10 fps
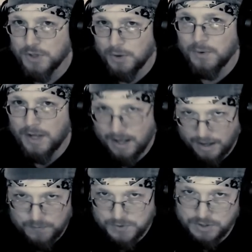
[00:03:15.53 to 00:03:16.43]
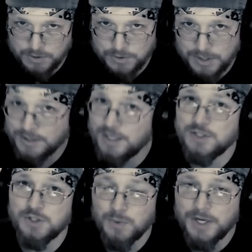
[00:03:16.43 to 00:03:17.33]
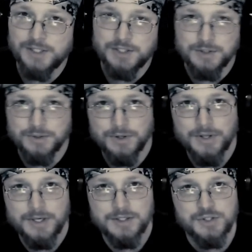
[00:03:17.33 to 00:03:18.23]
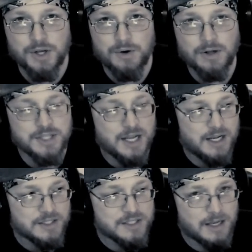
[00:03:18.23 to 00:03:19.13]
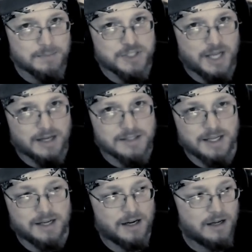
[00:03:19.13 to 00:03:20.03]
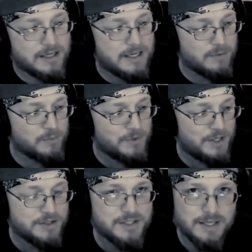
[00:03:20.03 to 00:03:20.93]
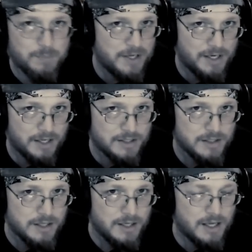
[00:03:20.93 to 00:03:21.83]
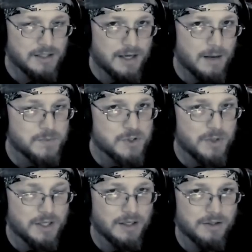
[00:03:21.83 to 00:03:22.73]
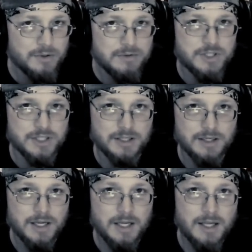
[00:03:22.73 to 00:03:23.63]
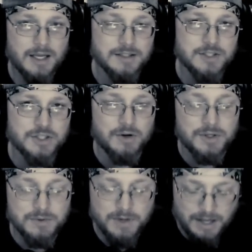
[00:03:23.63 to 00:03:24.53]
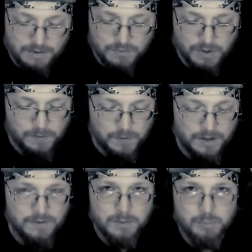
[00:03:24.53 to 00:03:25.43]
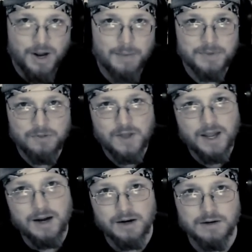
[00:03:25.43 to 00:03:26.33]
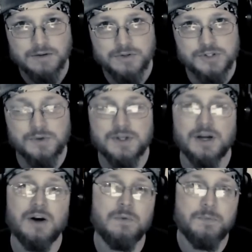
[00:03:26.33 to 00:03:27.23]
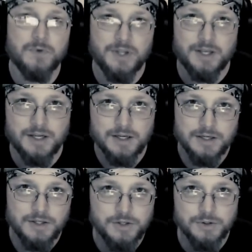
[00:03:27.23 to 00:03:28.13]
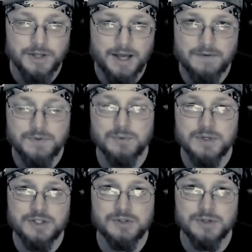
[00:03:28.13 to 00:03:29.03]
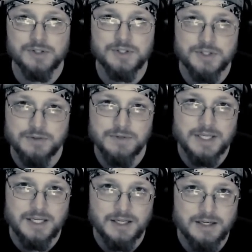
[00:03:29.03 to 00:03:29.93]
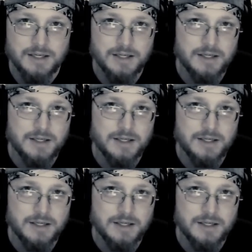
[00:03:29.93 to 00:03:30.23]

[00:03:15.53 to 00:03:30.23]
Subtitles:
don't have to unless you want to. So I'll take a subject and I'll get real deep in it and come to a conclusion and show you everything that brought me there so that hopefully you'll have the resources you need